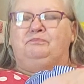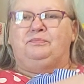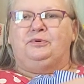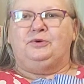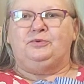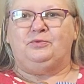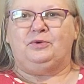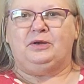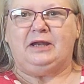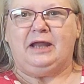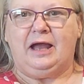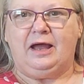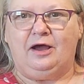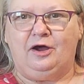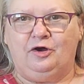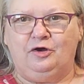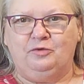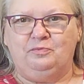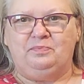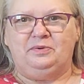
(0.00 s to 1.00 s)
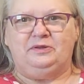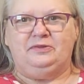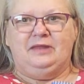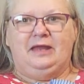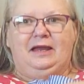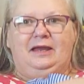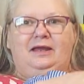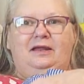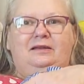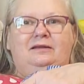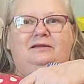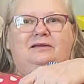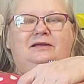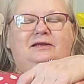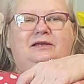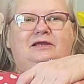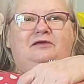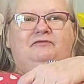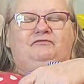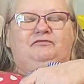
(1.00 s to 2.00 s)
But when I opened that,
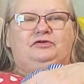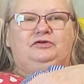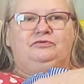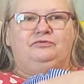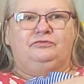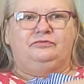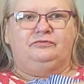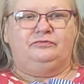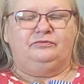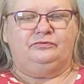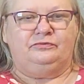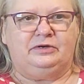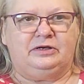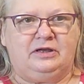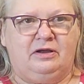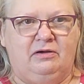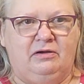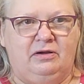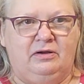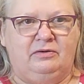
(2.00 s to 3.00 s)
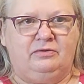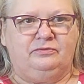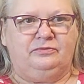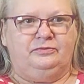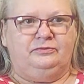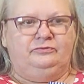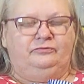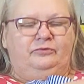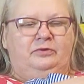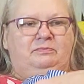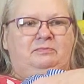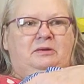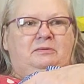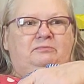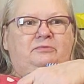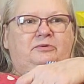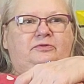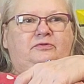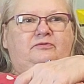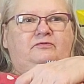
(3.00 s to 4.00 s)
if you recall,
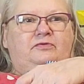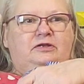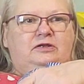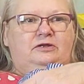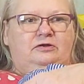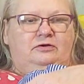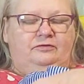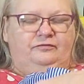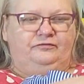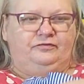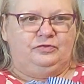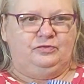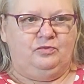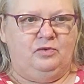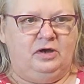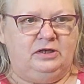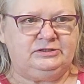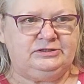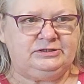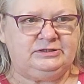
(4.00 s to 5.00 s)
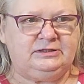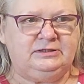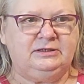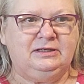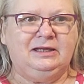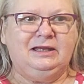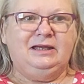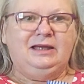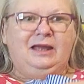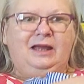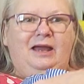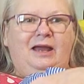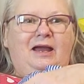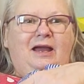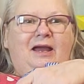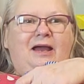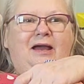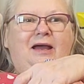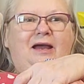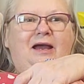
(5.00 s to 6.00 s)
remember the video, if you watched it,
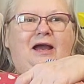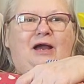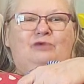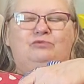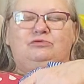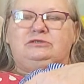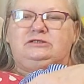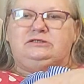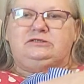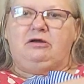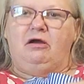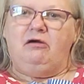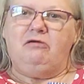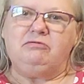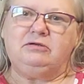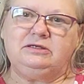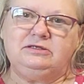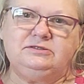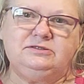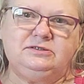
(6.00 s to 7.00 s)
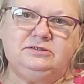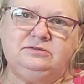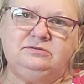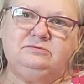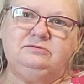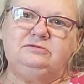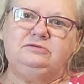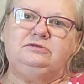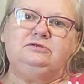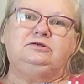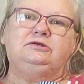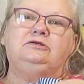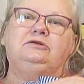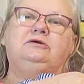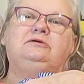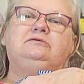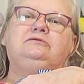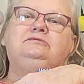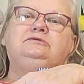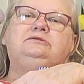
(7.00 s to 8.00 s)
I was talking to, the, you
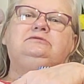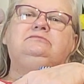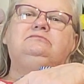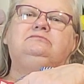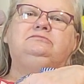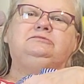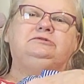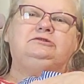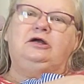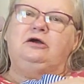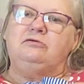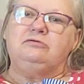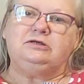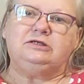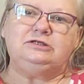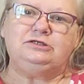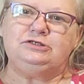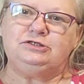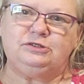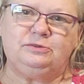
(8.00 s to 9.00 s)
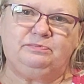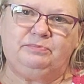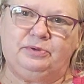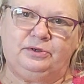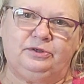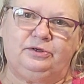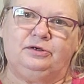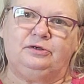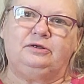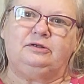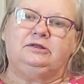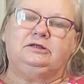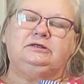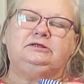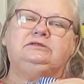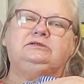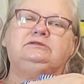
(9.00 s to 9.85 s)
know, talking to Pearl,